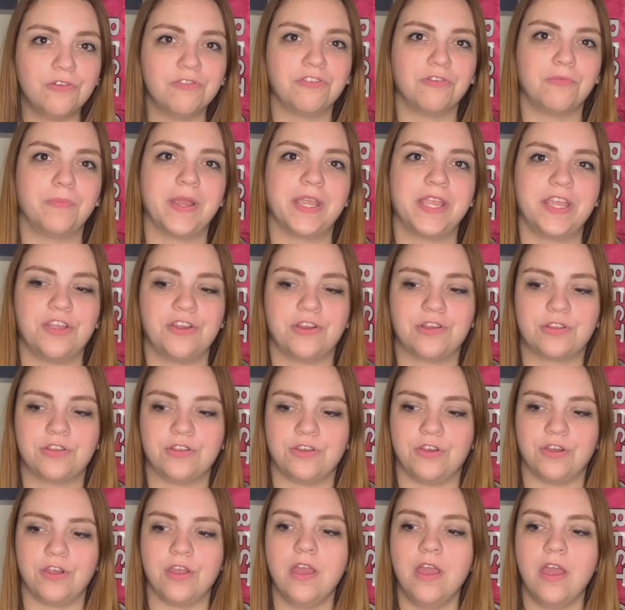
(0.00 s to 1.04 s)
over my
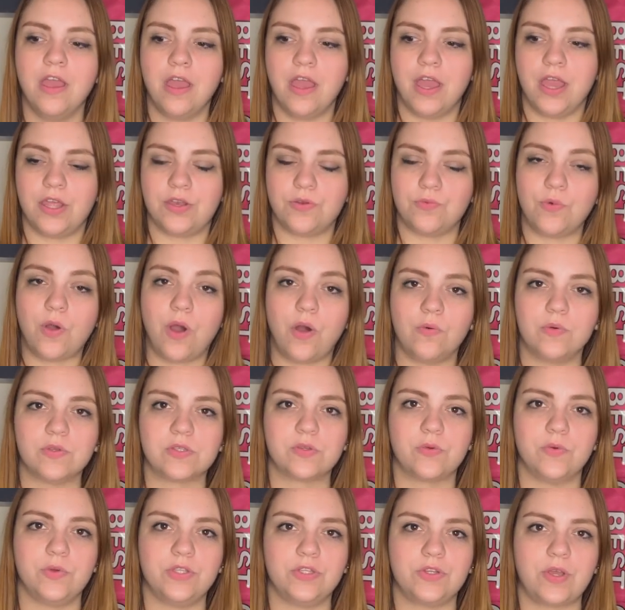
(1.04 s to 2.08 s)
character and what was
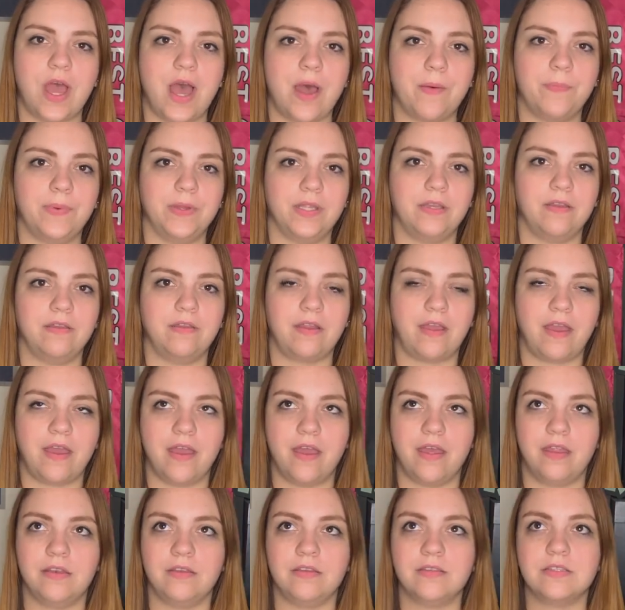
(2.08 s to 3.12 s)
going to happen,
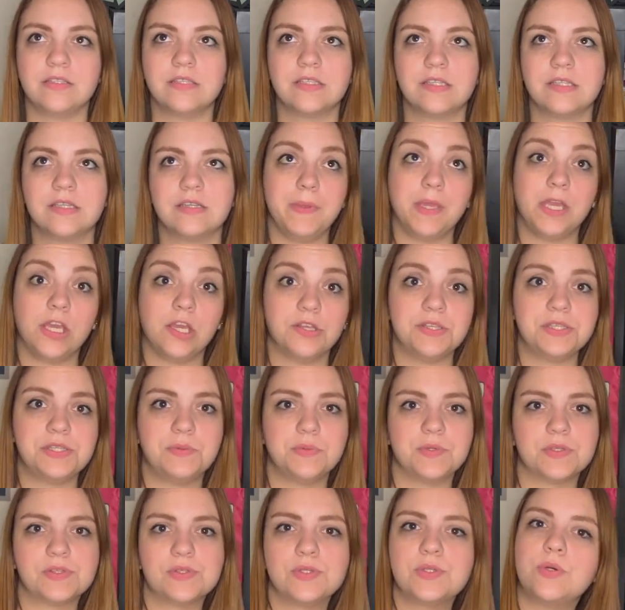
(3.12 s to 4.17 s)
and because it
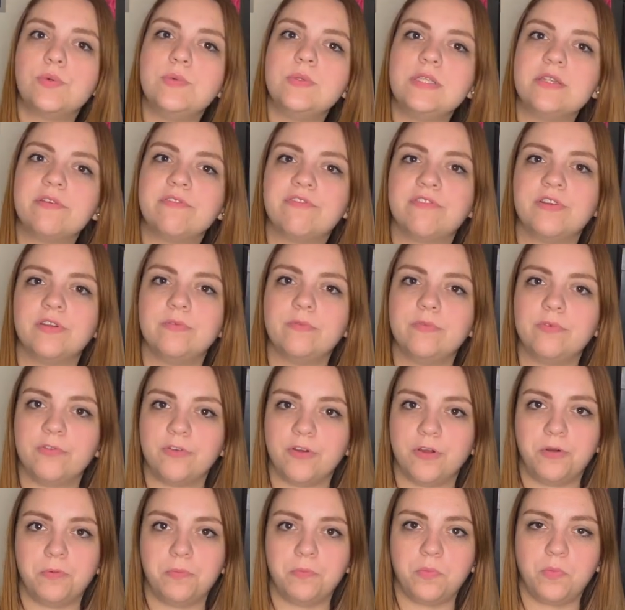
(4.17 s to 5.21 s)
was so different
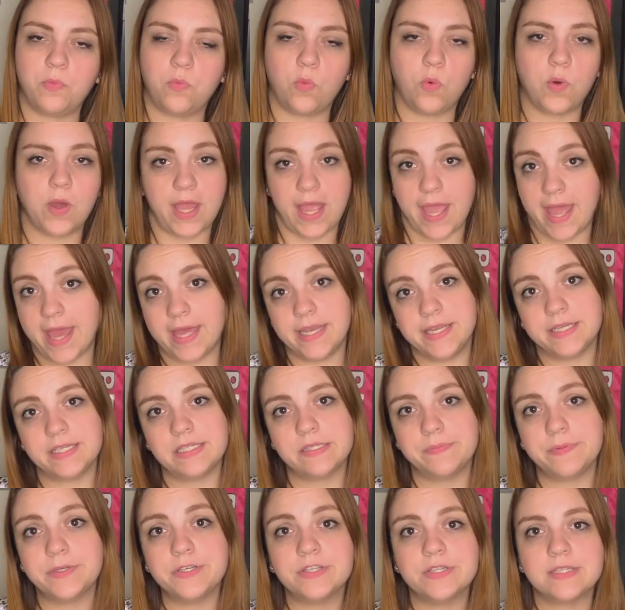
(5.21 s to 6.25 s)
from what I had
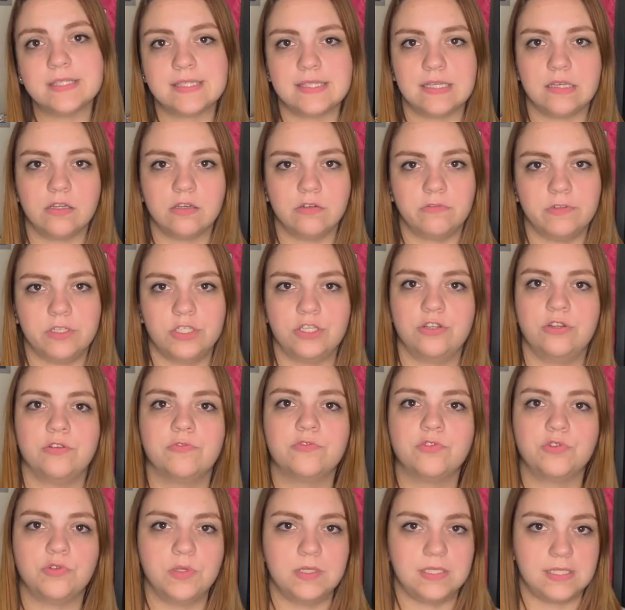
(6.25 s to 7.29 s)
experienced in Convention of
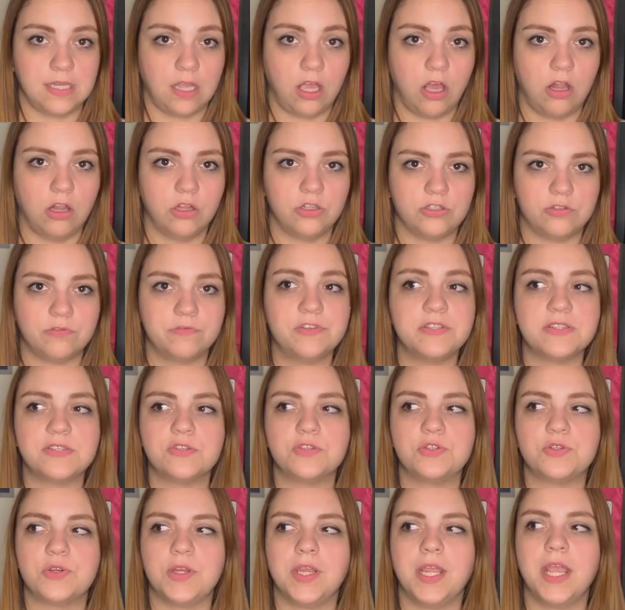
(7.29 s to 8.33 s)
Thorns and College of
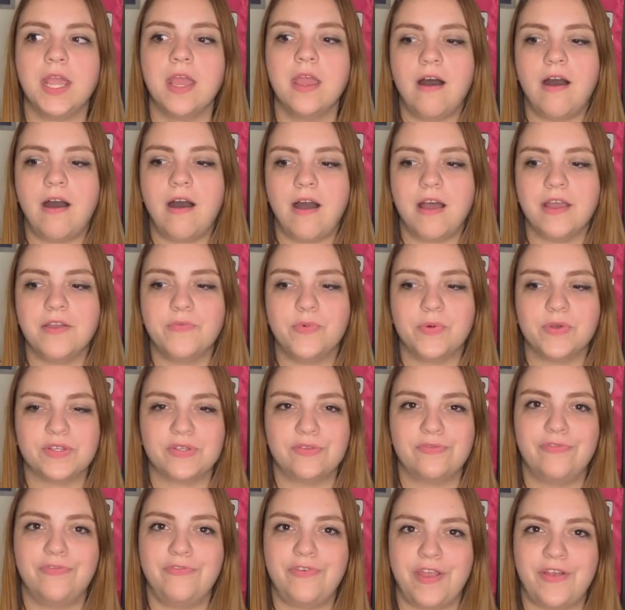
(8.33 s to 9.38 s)
Wizardry, I was
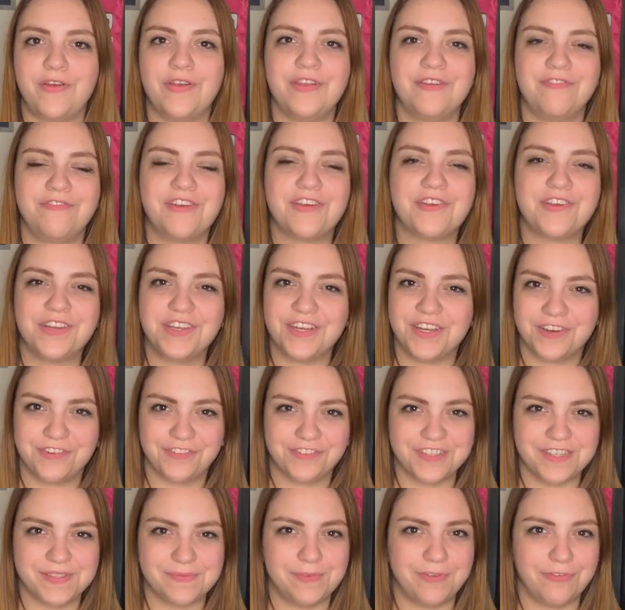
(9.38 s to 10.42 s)
very, very
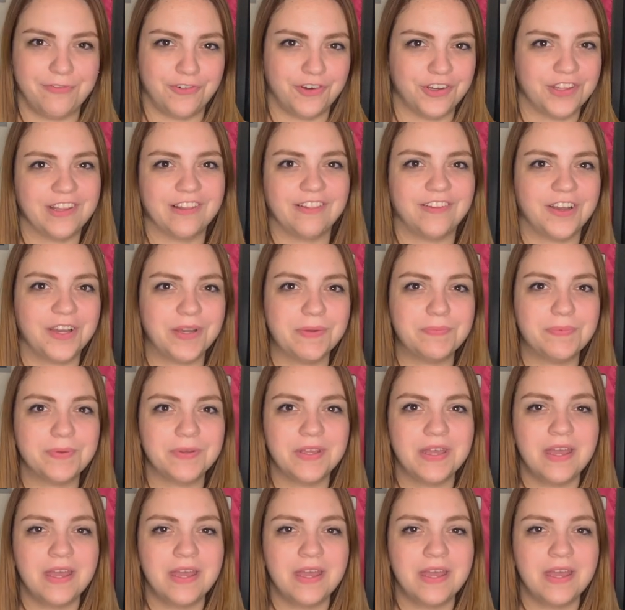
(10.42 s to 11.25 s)
nervous before the LARP.